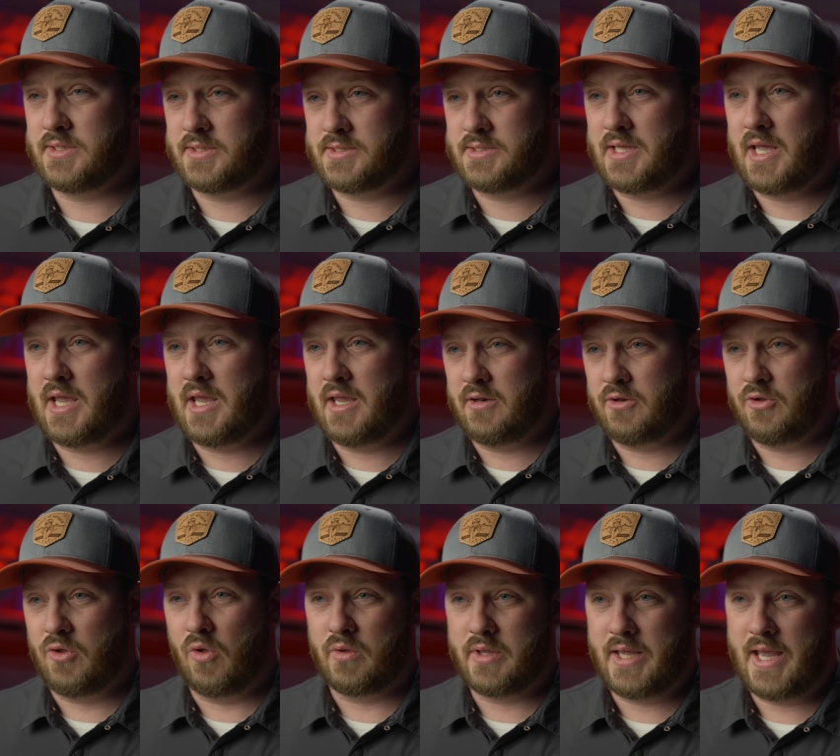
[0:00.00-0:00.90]
to stay in
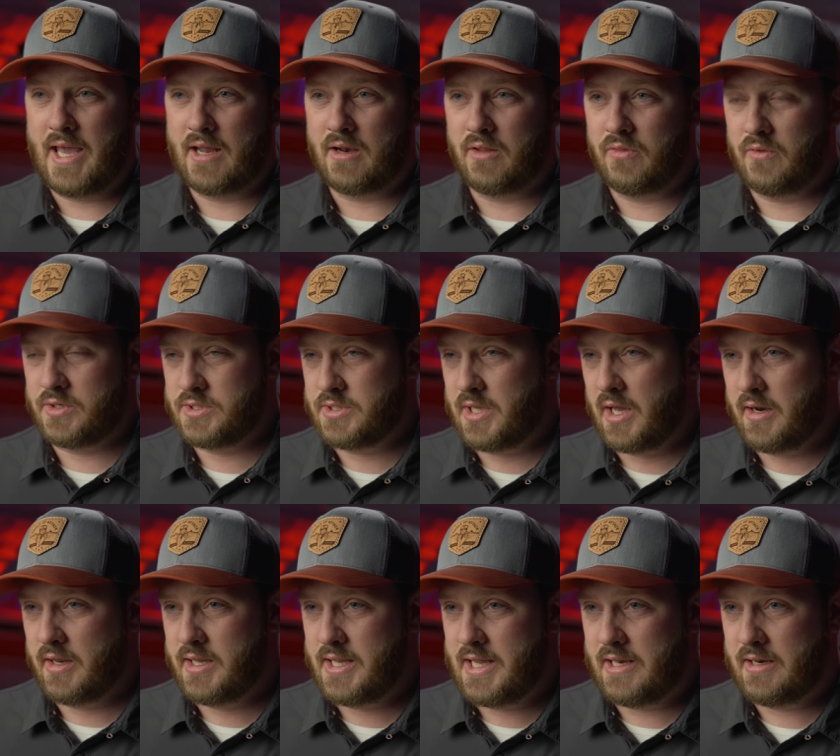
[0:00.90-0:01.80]
Gulkana. There's not
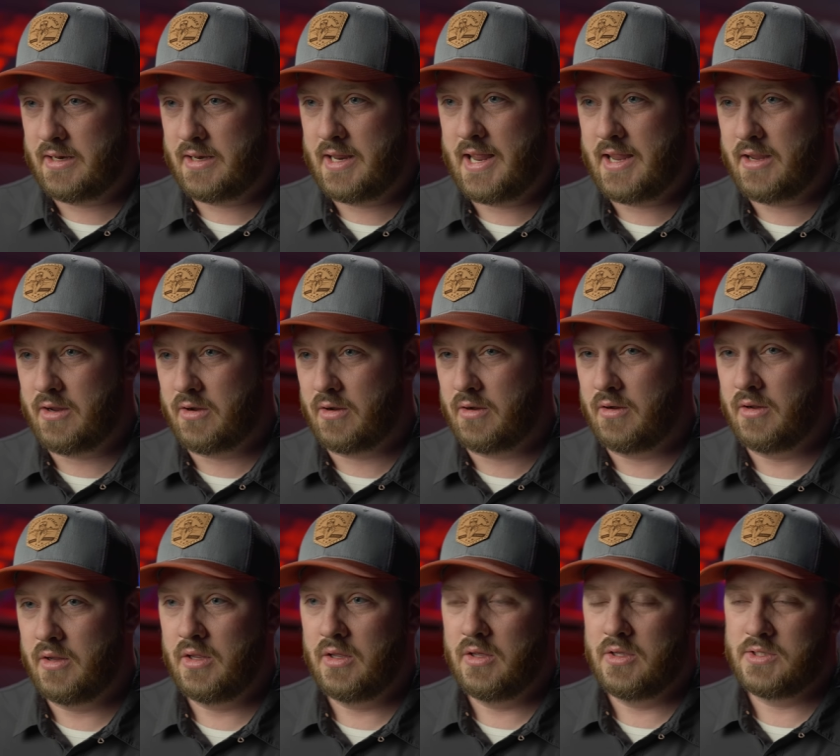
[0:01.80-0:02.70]
a heated hangar,
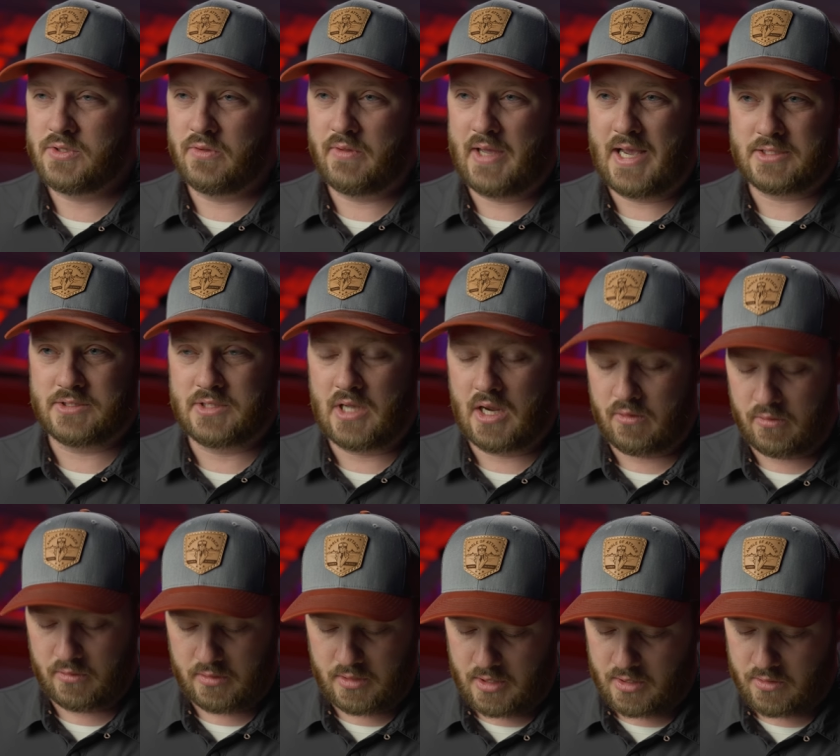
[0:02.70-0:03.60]
so that's not
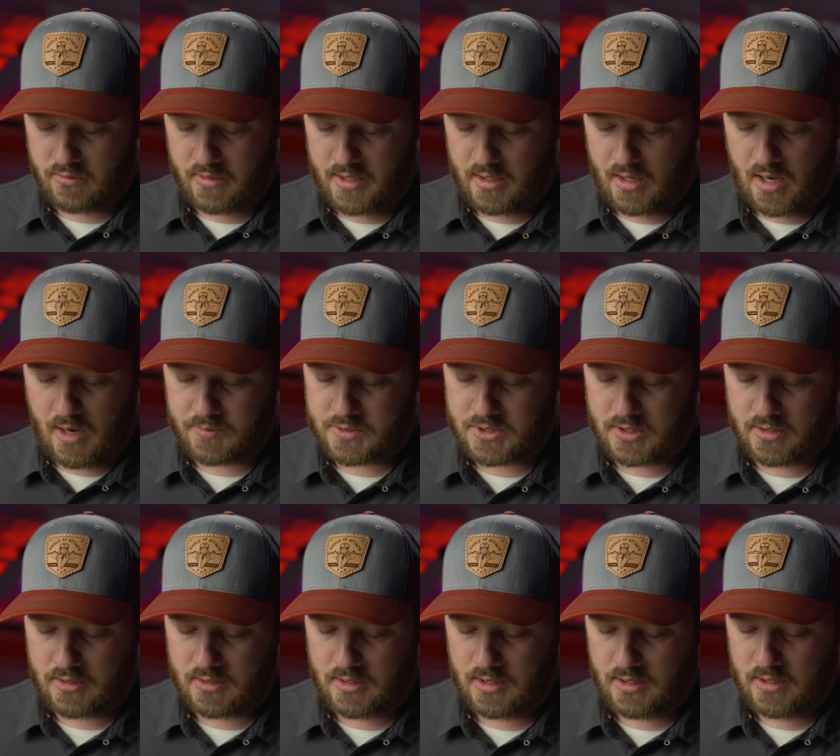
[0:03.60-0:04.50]
really a great
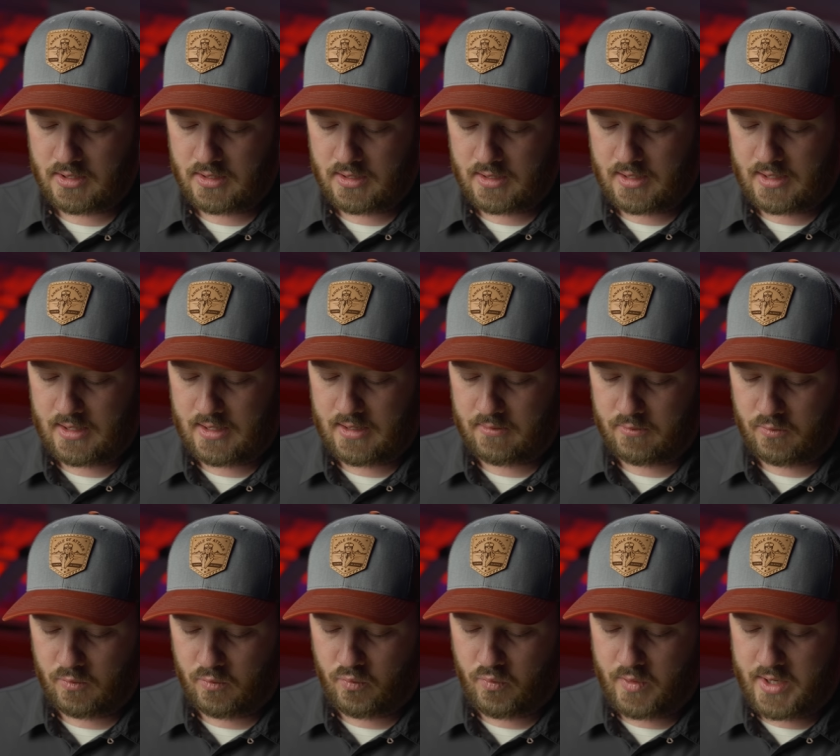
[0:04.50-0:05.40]
option. Uh,
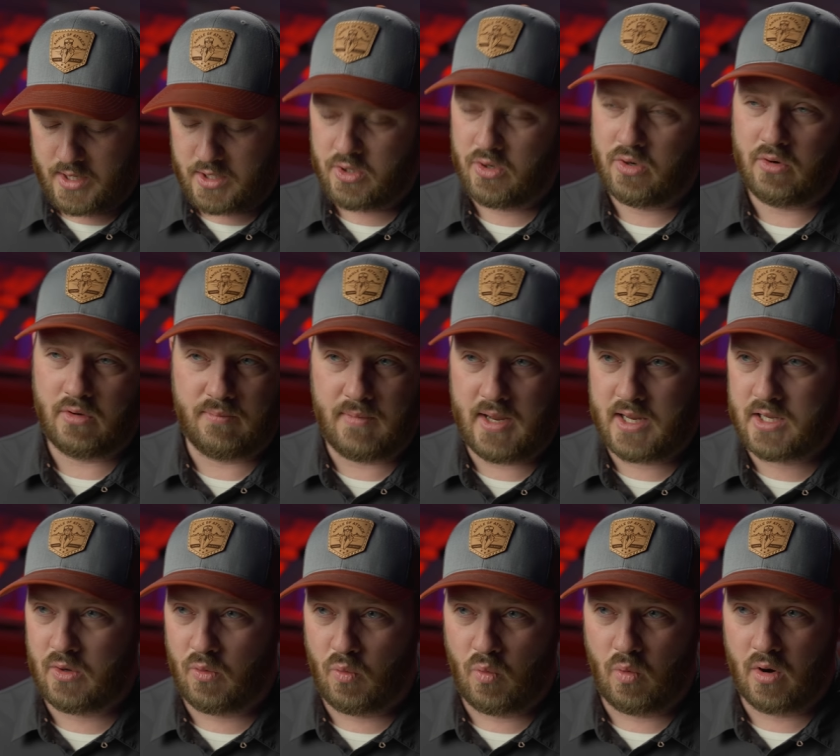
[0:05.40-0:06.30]
we could
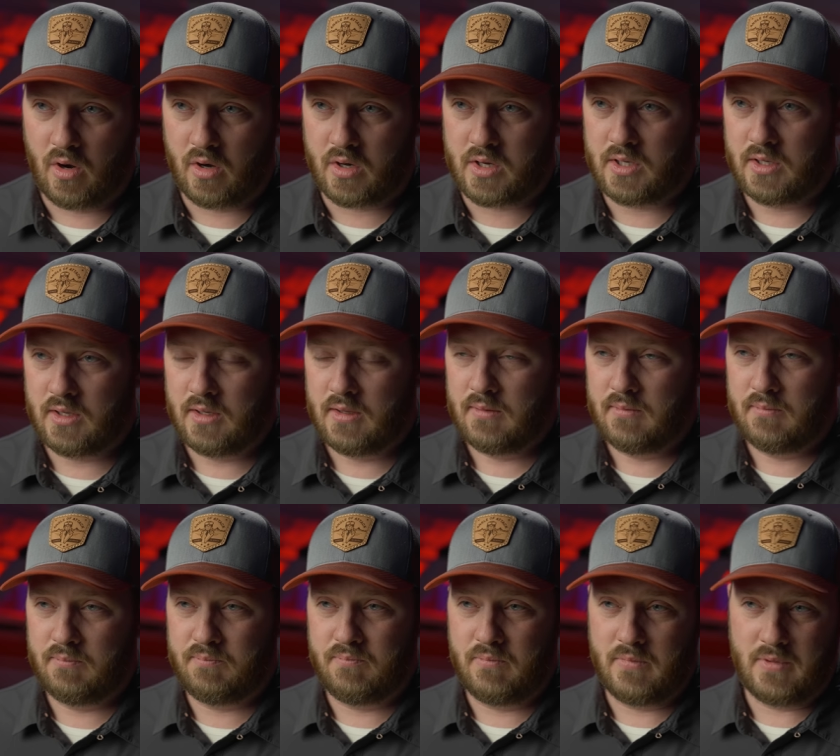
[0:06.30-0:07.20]
make it work
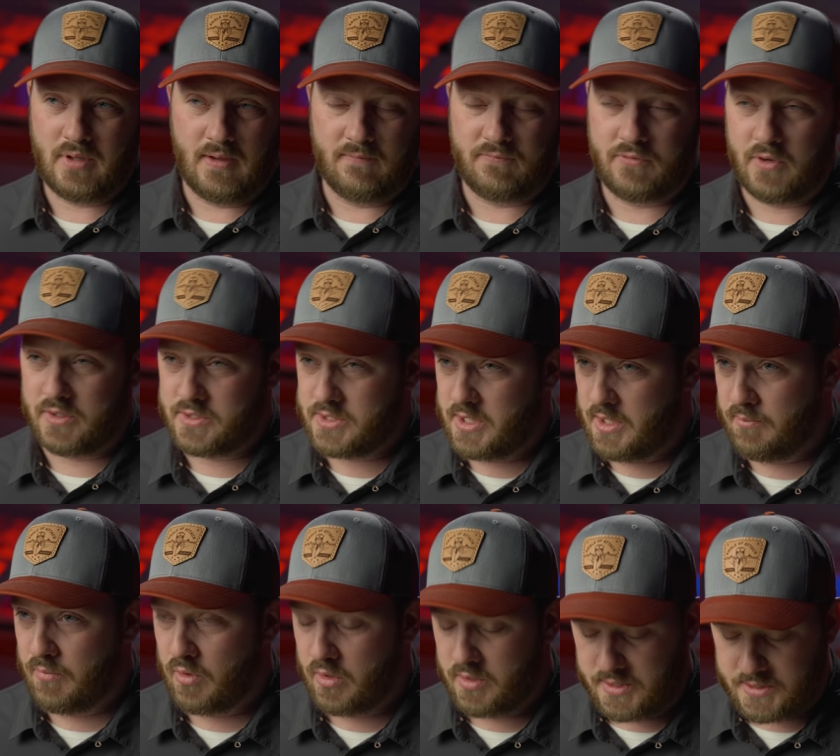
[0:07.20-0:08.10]
if there's an
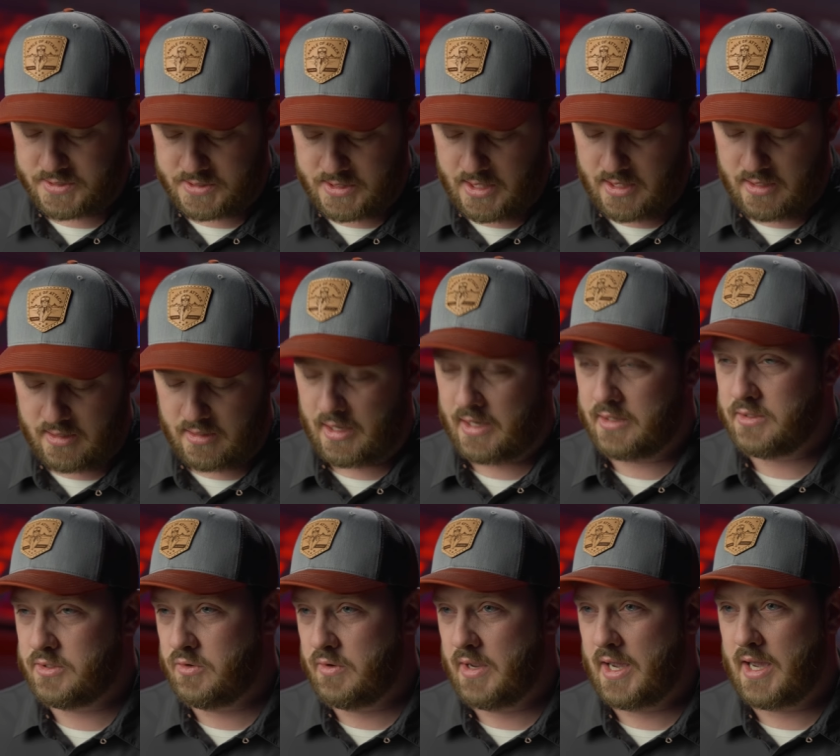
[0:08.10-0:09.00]
emergency. I
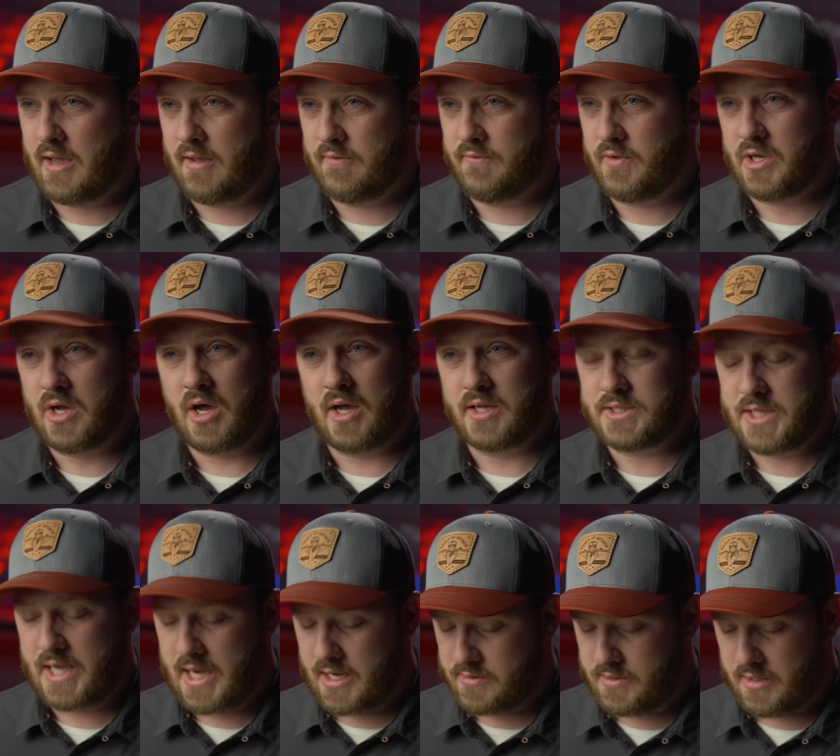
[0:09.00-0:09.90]
do have a
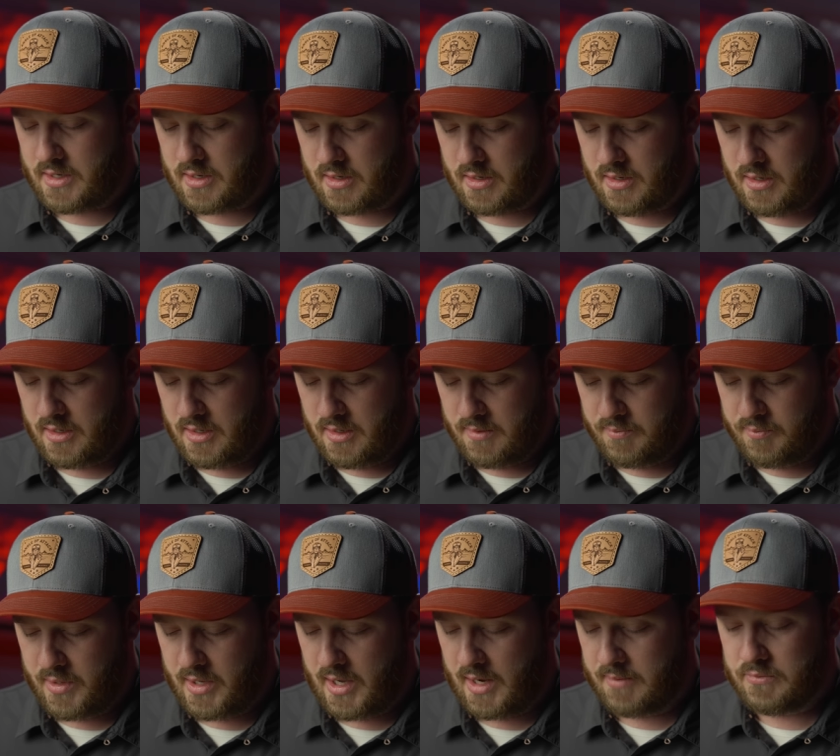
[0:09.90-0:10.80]
contact there
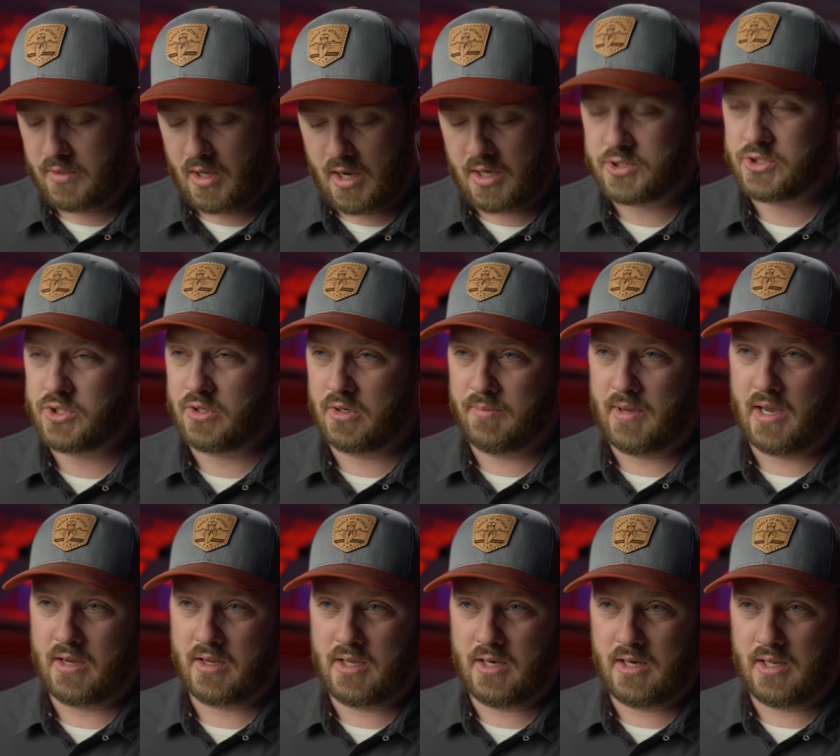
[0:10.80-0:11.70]
but I'm not sure
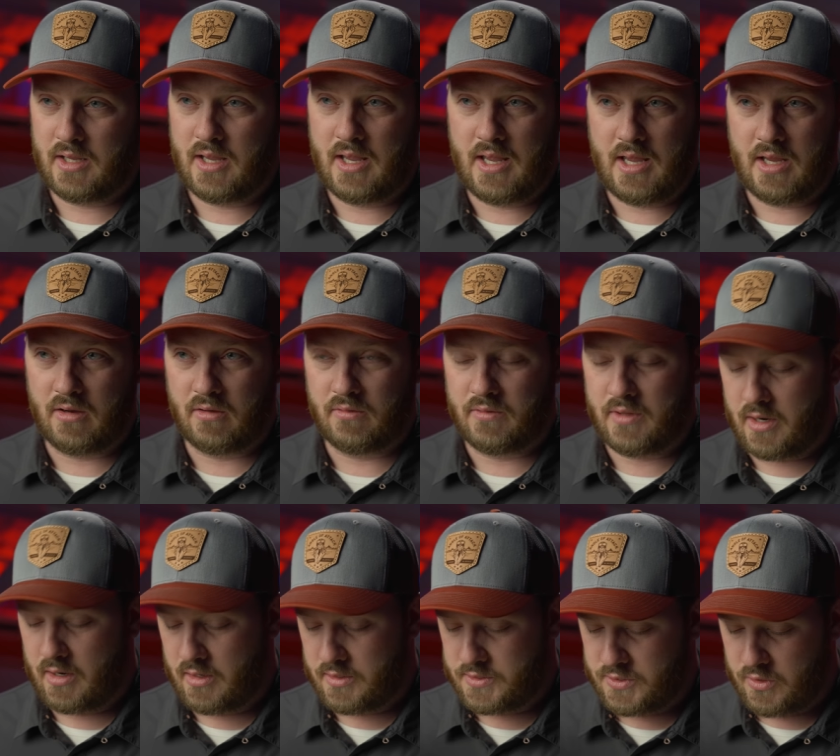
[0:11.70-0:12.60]
about getting a hanger
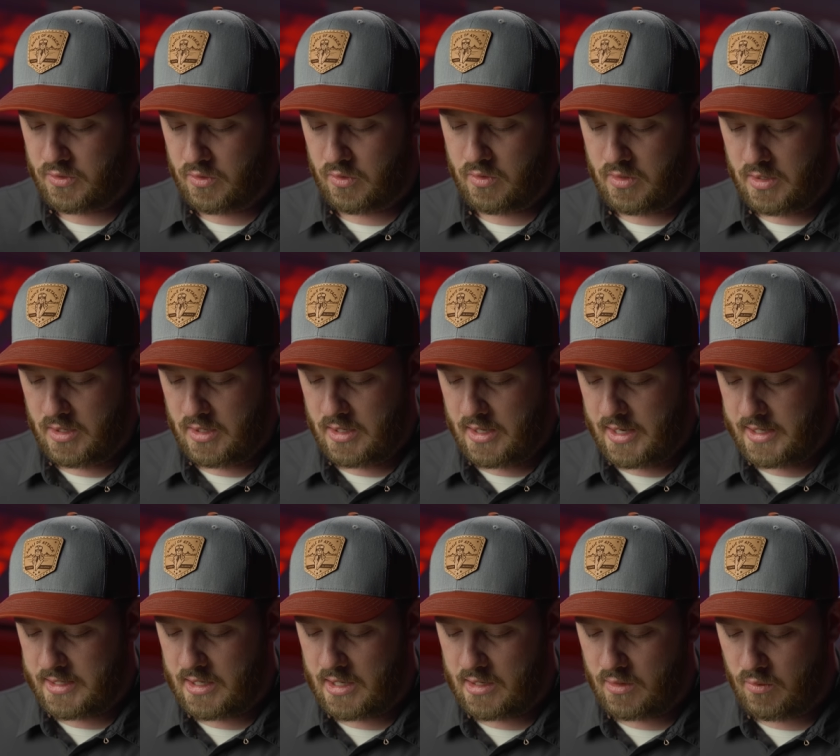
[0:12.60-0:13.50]
there. So I
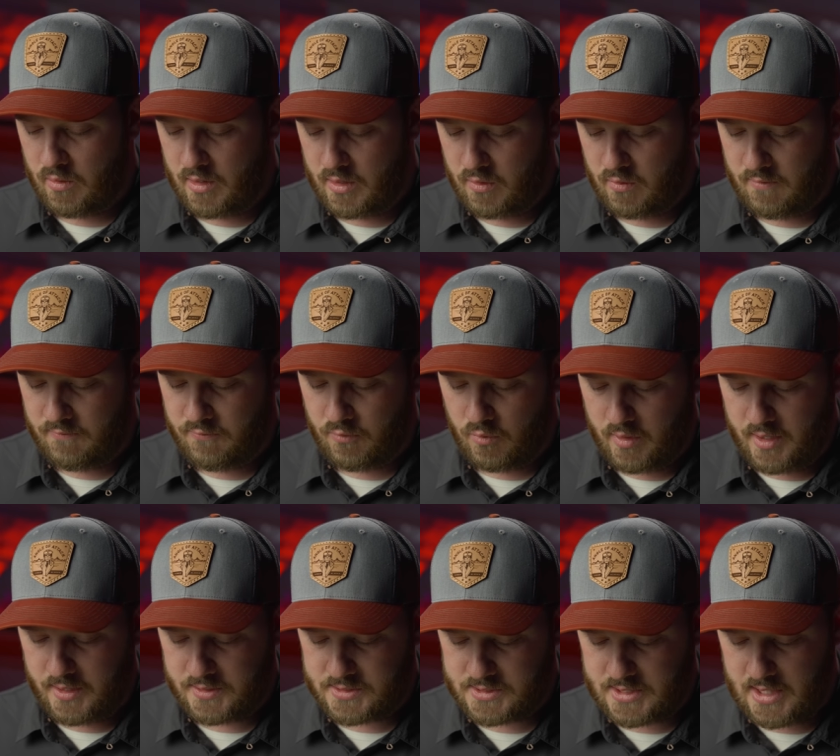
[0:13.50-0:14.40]
kind of want to
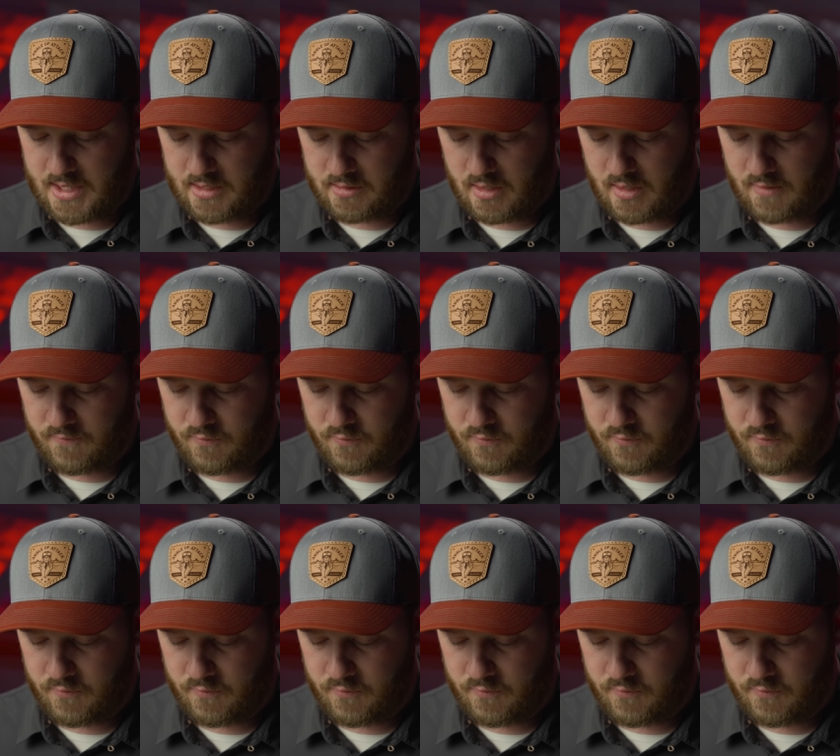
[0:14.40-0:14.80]
avoid staying there